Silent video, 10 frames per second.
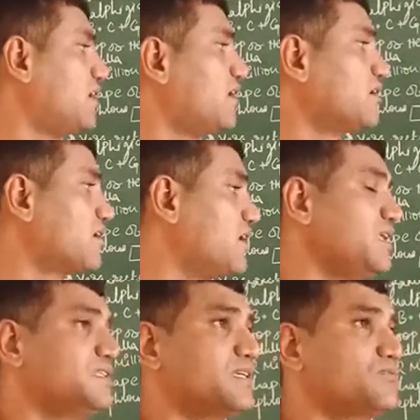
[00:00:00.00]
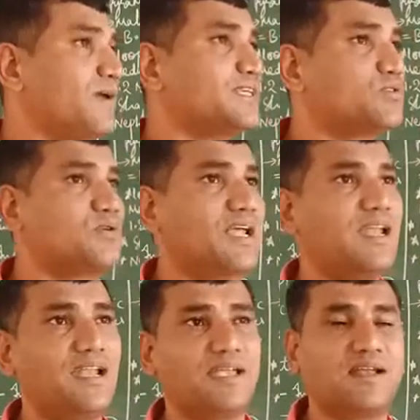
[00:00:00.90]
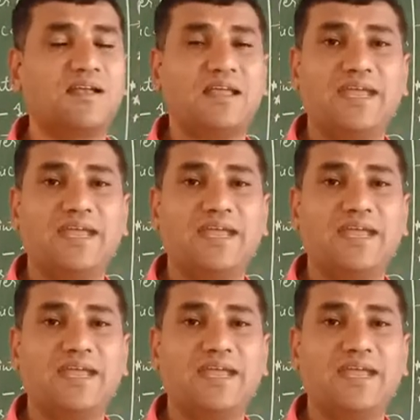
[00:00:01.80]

heart releases vasodilator,